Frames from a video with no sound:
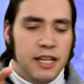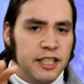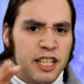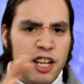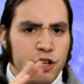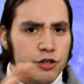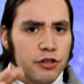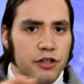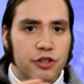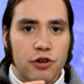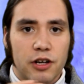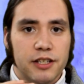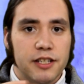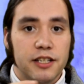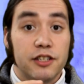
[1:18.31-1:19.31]
Teachers are
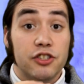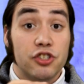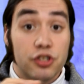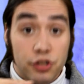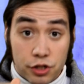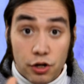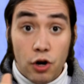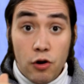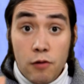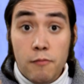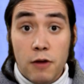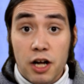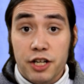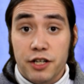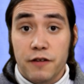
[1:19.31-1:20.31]
trusted so
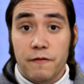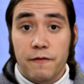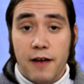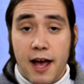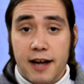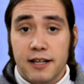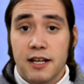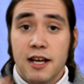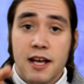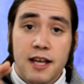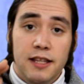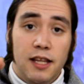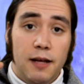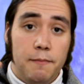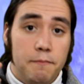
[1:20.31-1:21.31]
much, in fact,
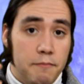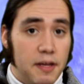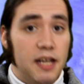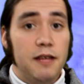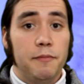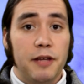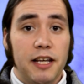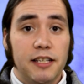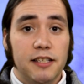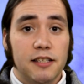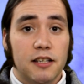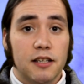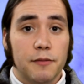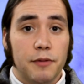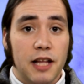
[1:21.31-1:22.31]
that in many places
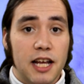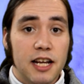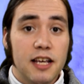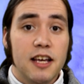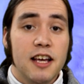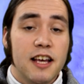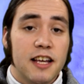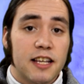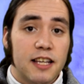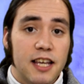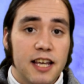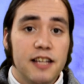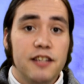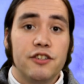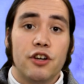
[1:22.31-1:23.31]
on the planet,
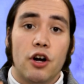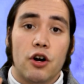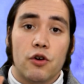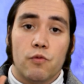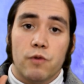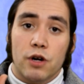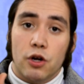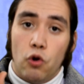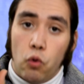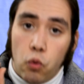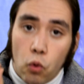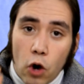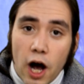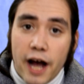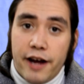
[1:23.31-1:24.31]
kids are
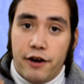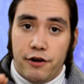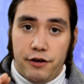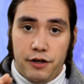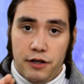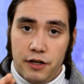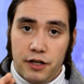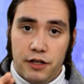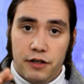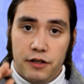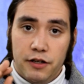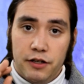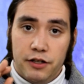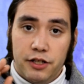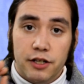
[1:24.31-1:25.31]
required
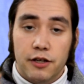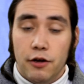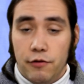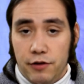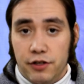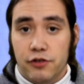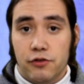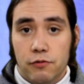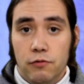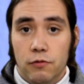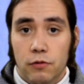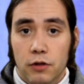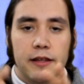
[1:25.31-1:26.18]
to go to school.